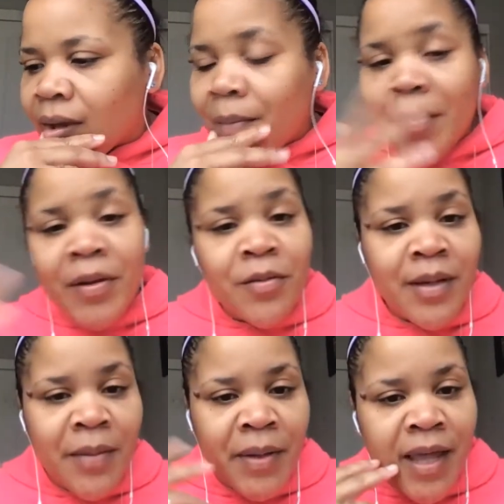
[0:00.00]
my mother
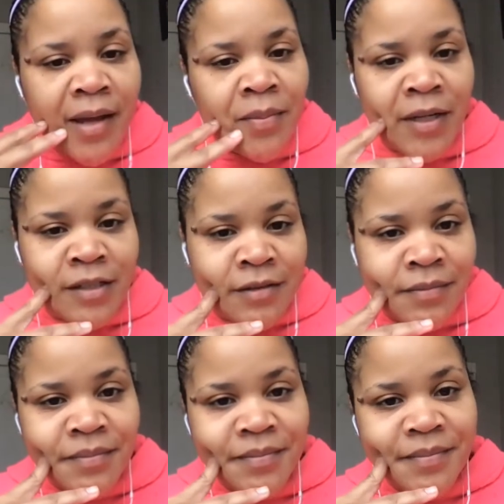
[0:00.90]
became a Latin major,
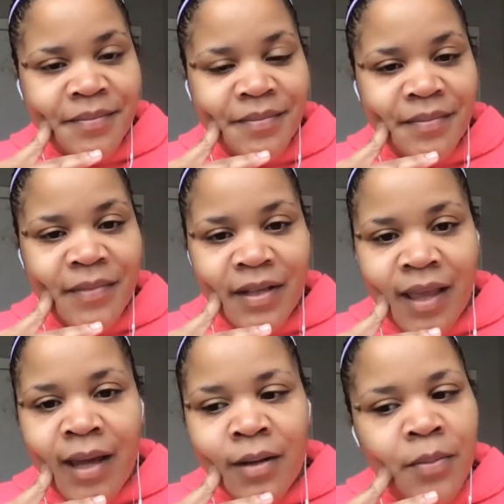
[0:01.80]

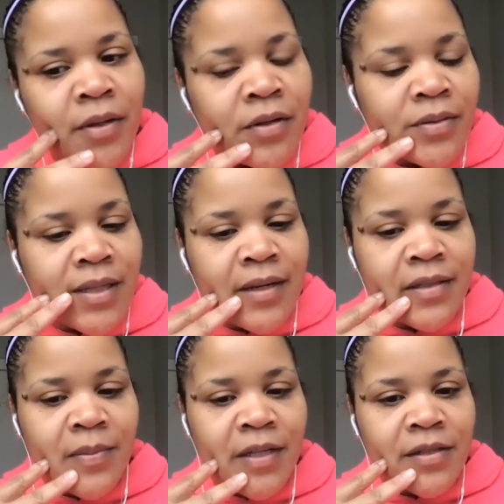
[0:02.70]
Latin and political
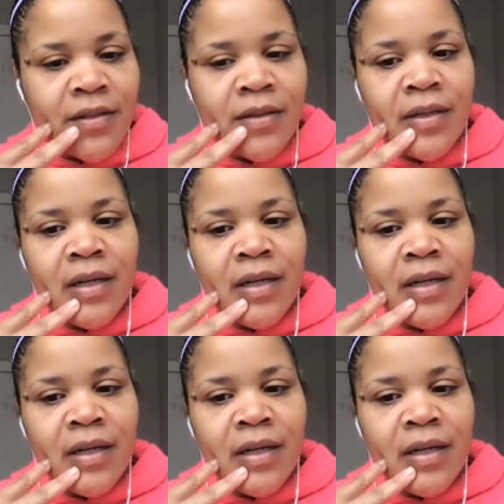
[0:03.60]
science major,